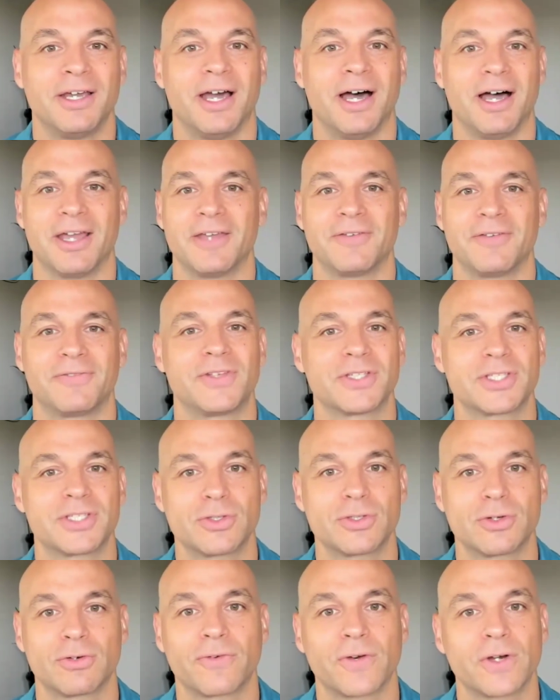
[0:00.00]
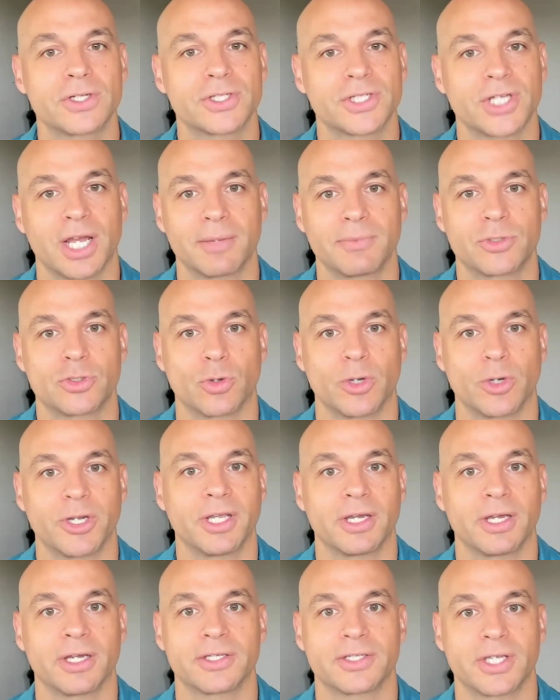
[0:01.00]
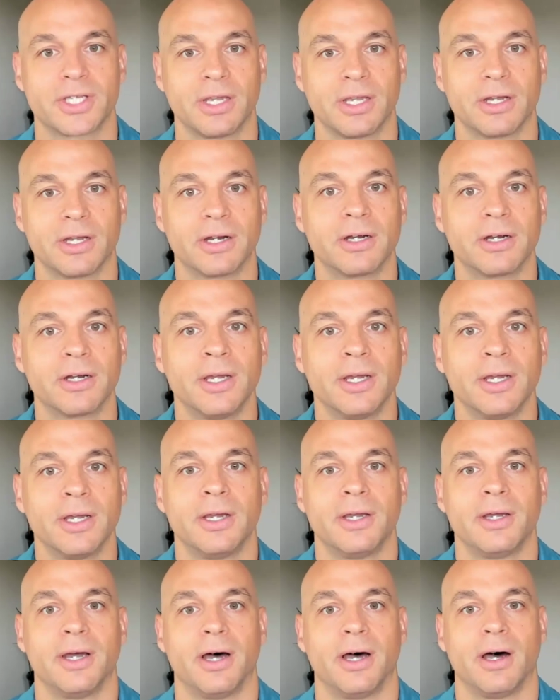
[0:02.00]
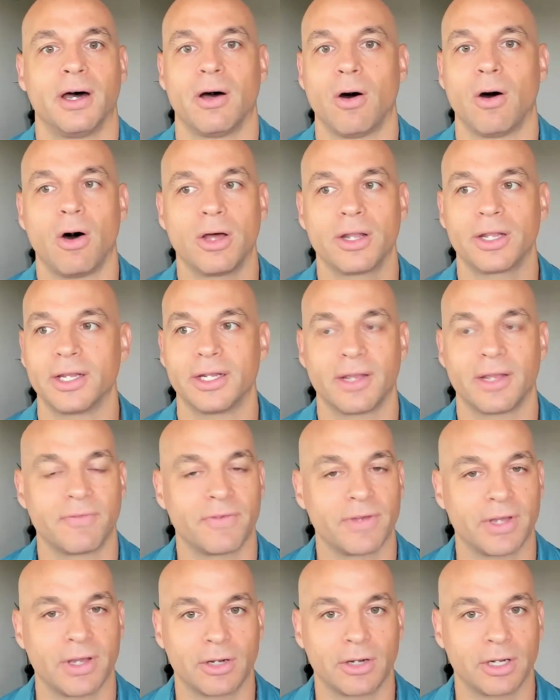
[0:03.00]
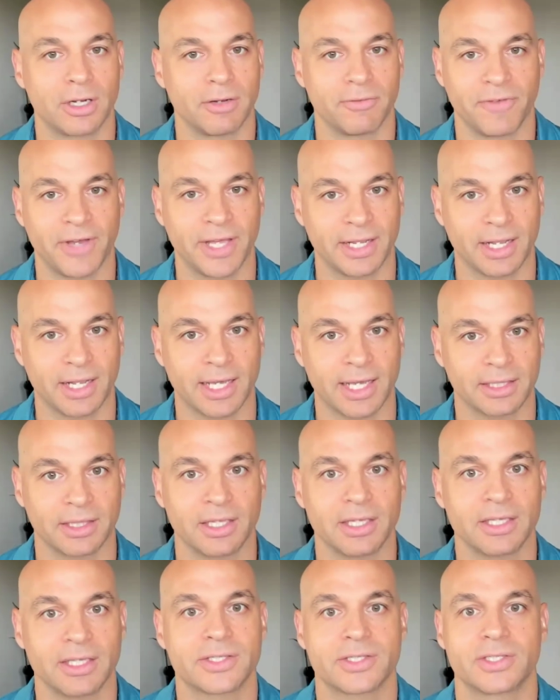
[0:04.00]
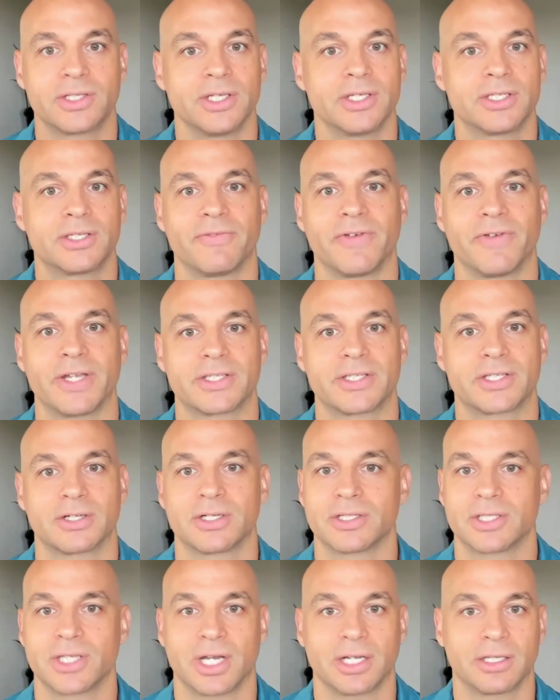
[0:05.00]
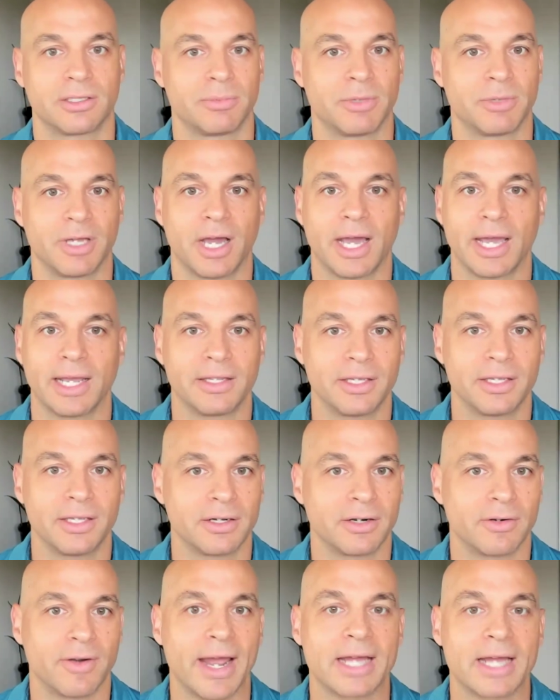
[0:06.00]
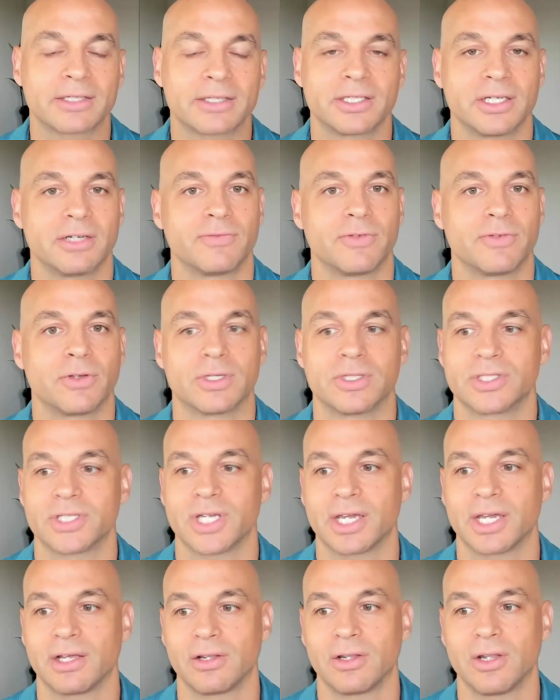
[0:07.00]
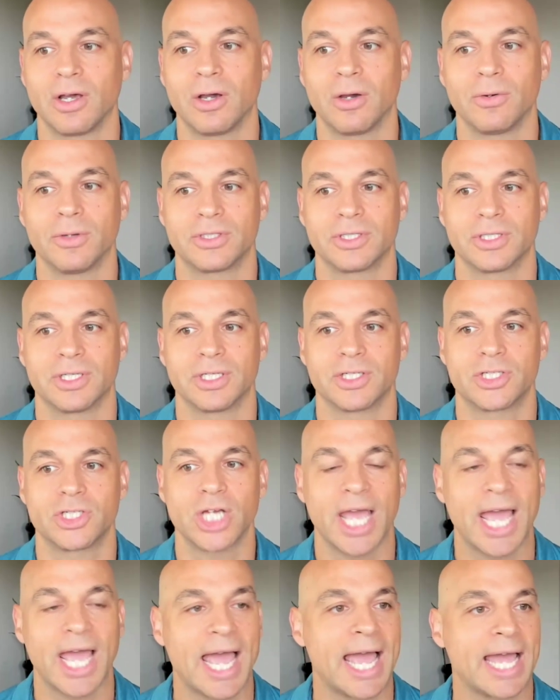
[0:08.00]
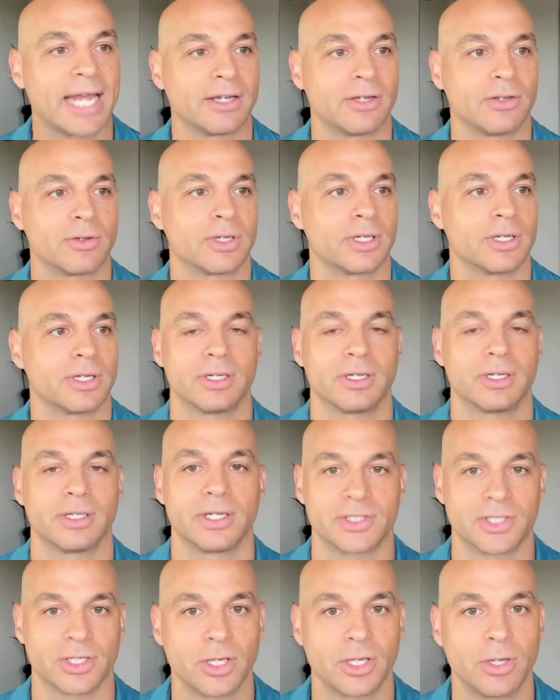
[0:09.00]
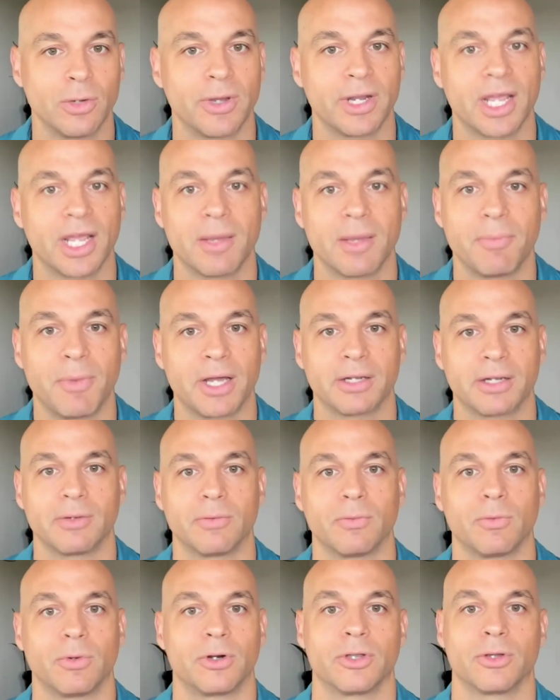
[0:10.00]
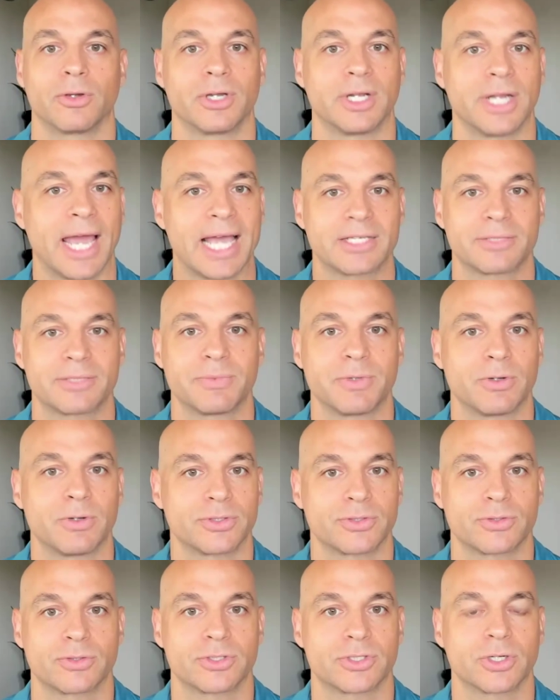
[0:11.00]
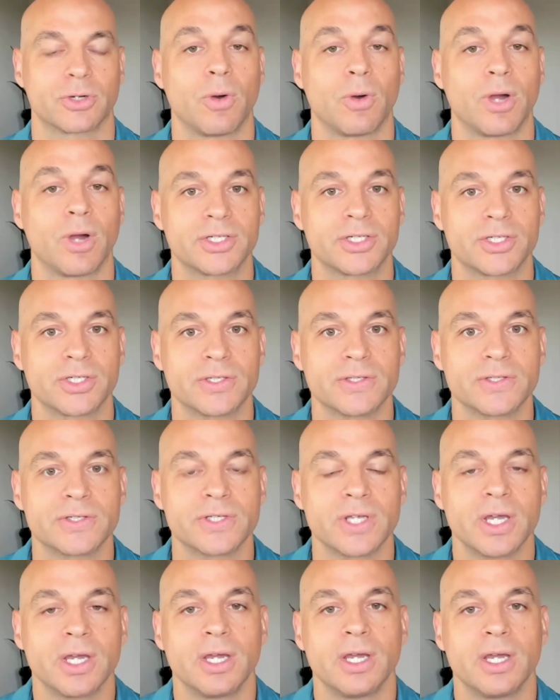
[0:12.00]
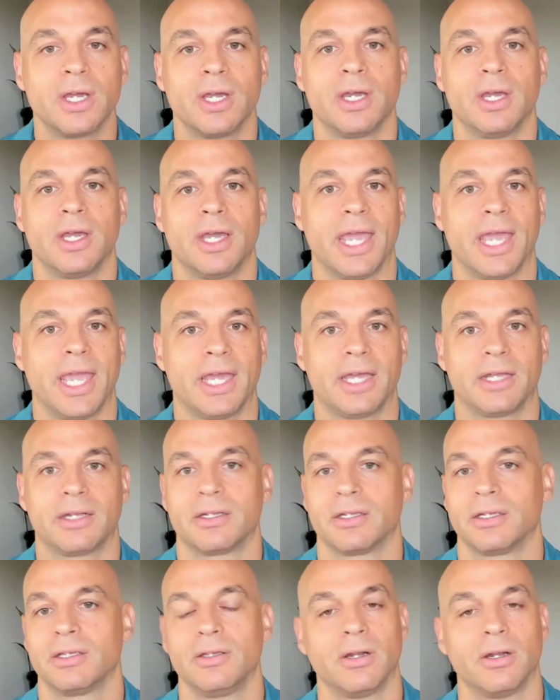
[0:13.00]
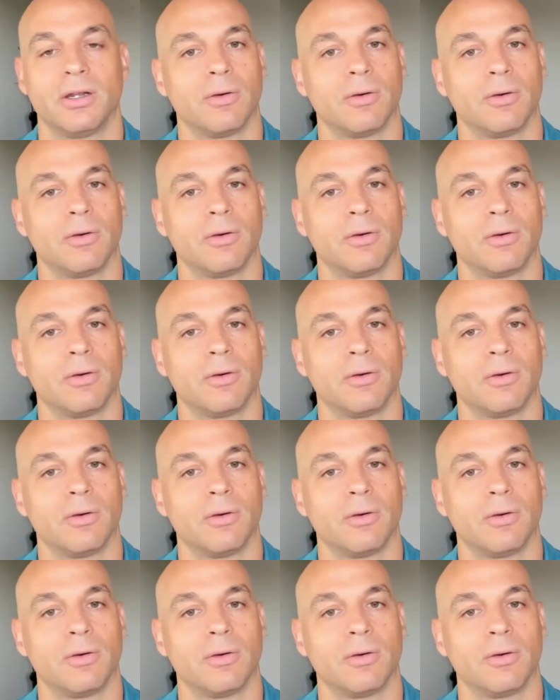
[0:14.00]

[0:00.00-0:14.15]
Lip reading: If this is your first time joining us here on an event like this, these events are designed to be highly interactive. You can say hello into the chat. There's a Q&A button where you can ask me all sorts of questions. And